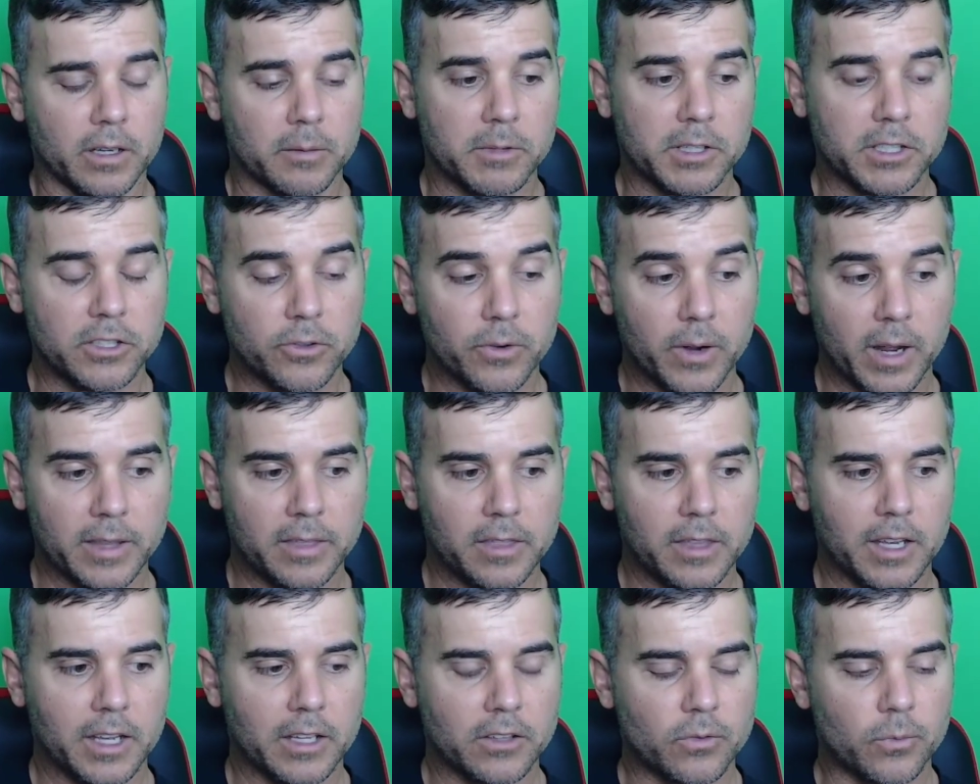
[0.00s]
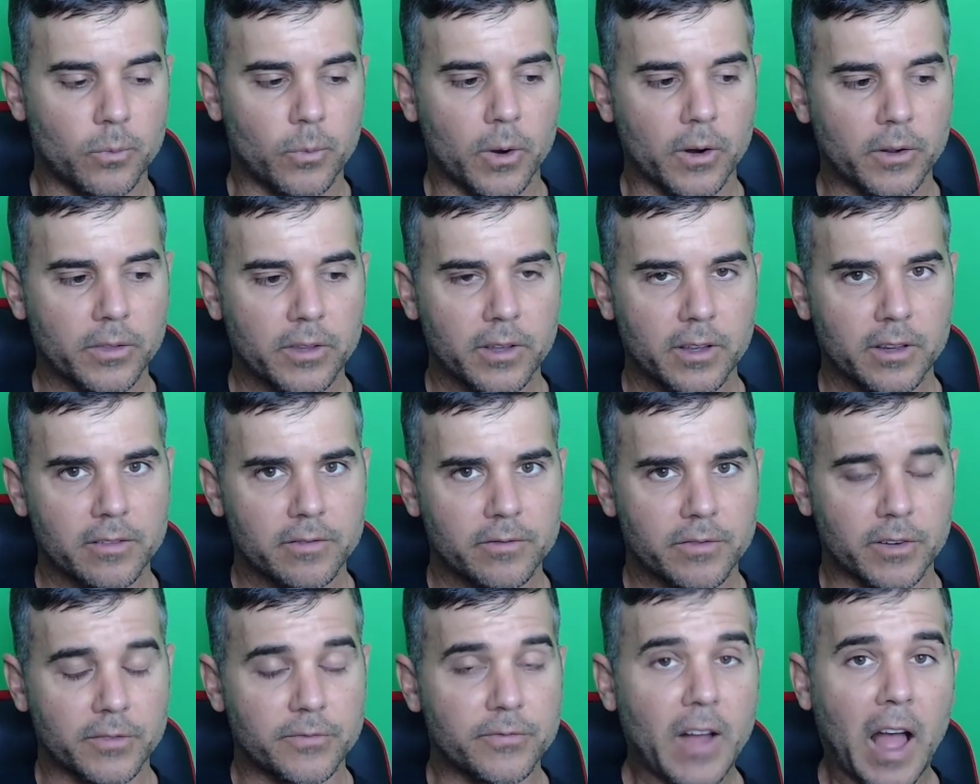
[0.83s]
I mean, do I think it's worth it?
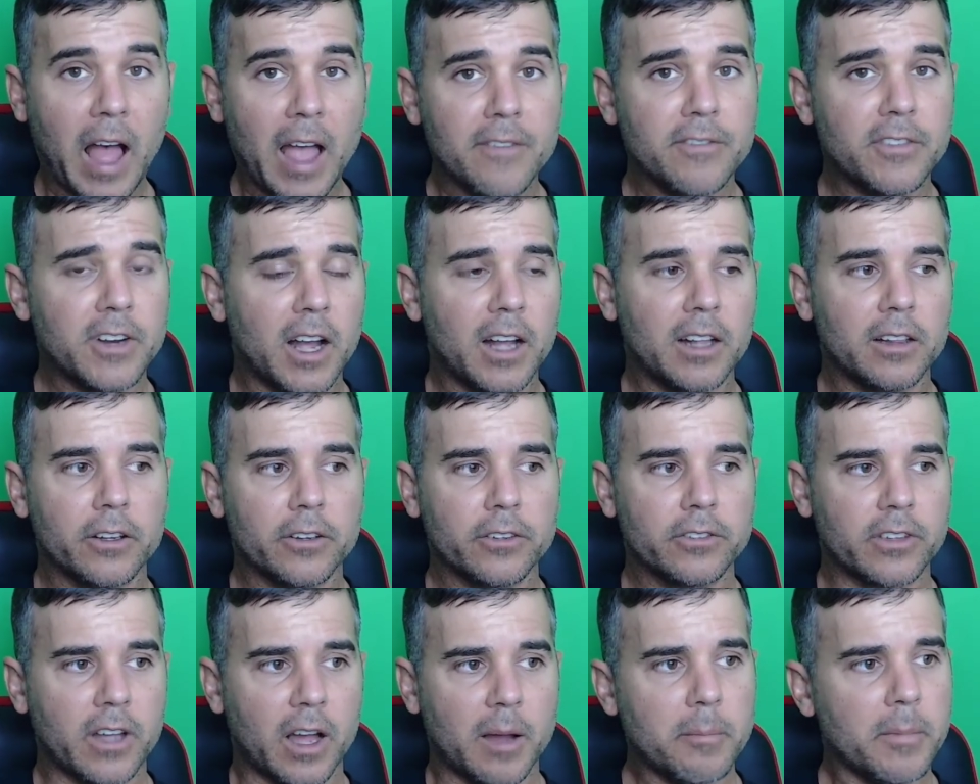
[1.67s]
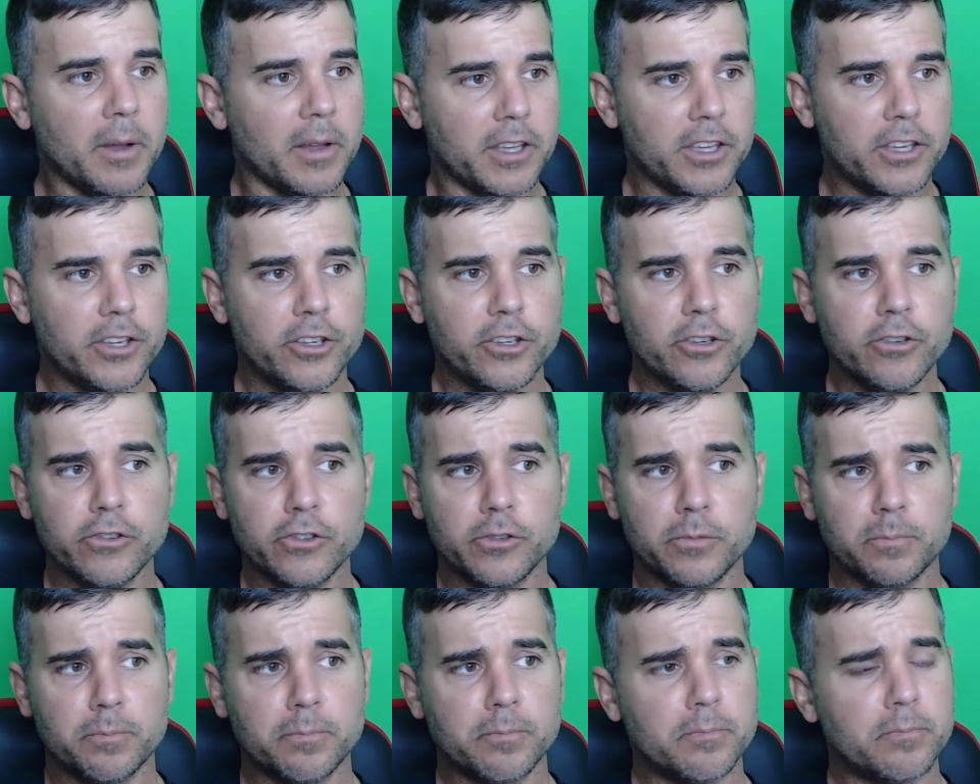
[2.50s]
For
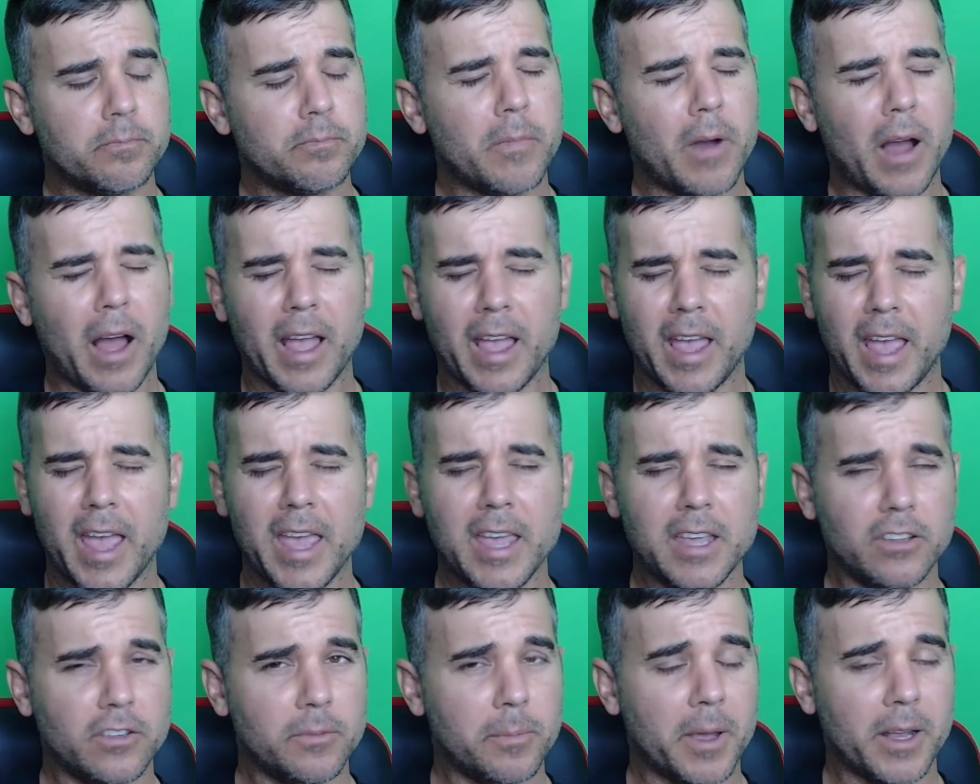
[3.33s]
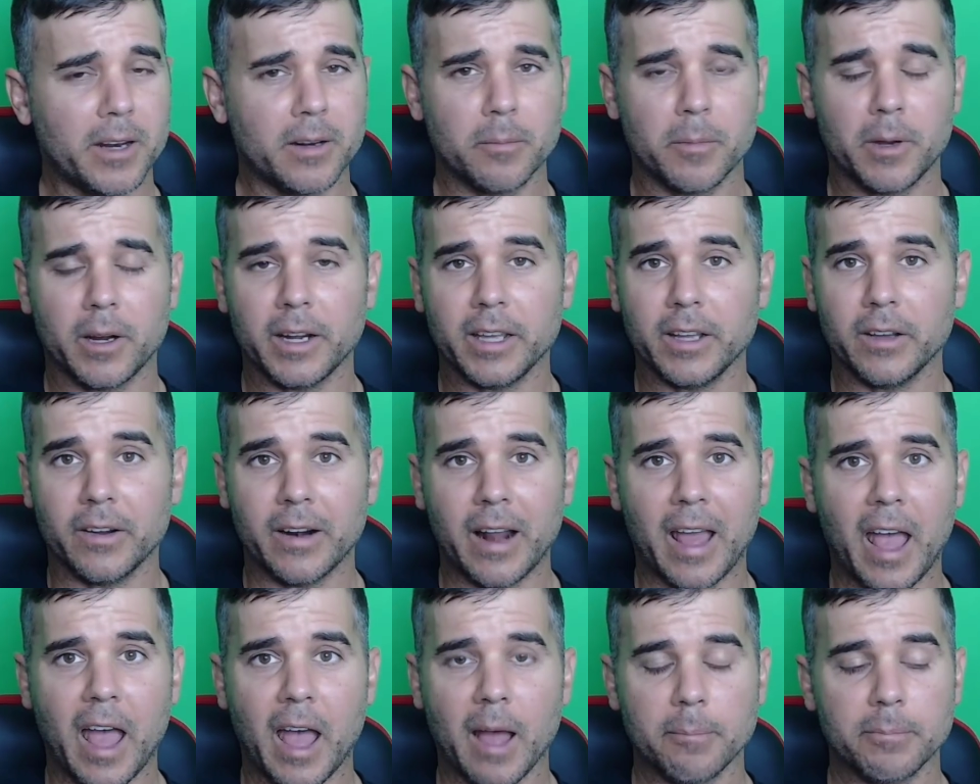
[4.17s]
$5, I hate spending money on
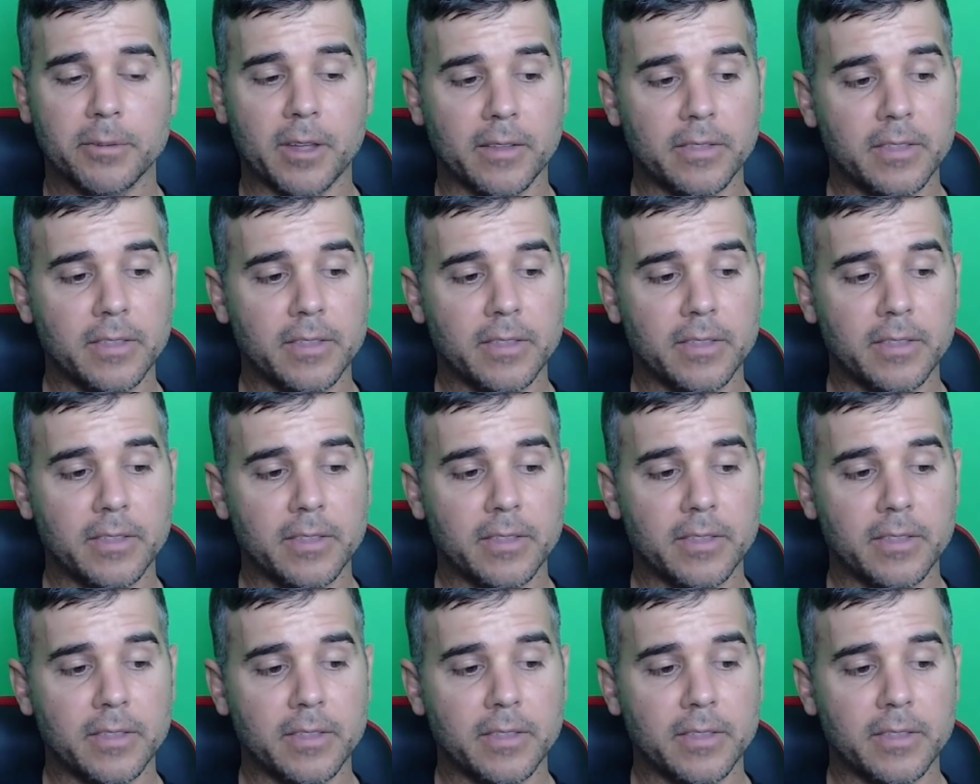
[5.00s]
apps.